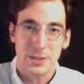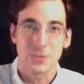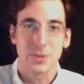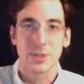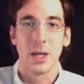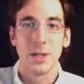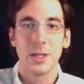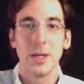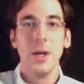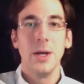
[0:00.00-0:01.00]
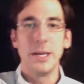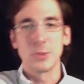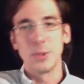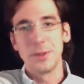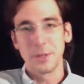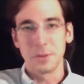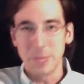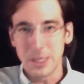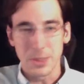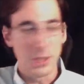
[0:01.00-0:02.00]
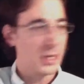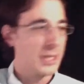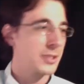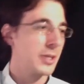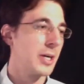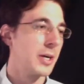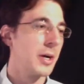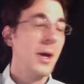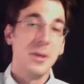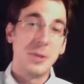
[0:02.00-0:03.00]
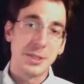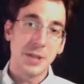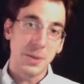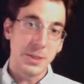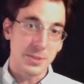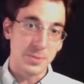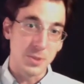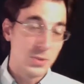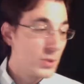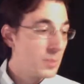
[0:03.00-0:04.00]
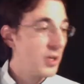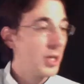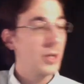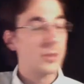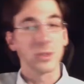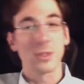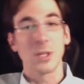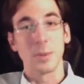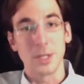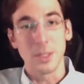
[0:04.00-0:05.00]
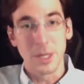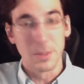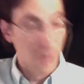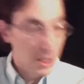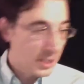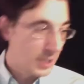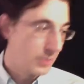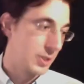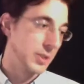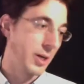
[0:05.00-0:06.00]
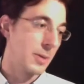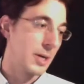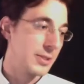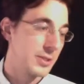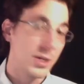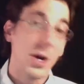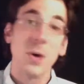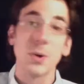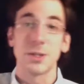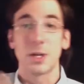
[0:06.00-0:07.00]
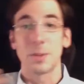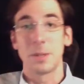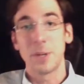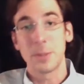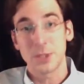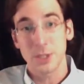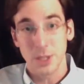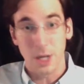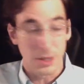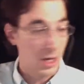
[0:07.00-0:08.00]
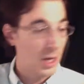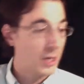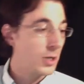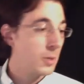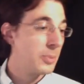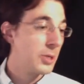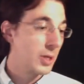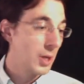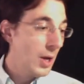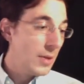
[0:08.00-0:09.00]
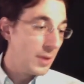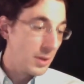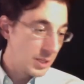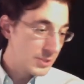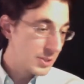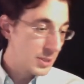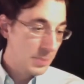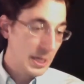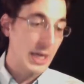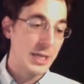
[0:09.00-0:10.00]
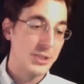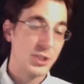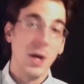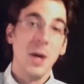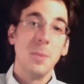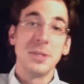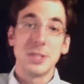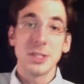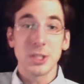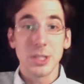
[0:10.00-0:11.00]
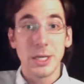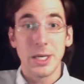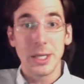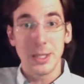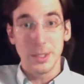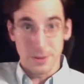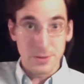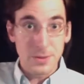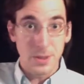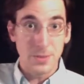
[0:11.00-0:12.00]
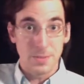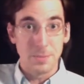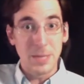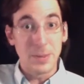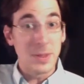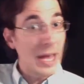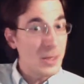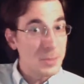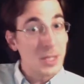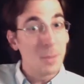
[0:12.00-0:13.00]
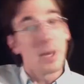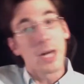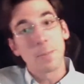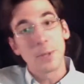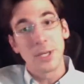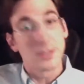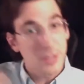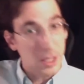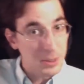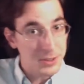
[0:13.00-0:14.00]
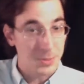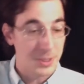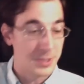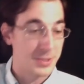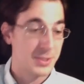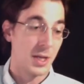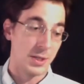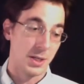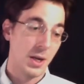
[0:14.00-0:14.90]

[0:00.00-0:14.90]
of selling. And that's one thing we may rearrange later. Then we're going to talk about some YouTube videos. We're going to talk about email marketing. We're going to talk about SEO. We're going to talk about publishing it on the audiobook, the listing page, positioning it, and maybe that'll be the better place to talk about some of the selling.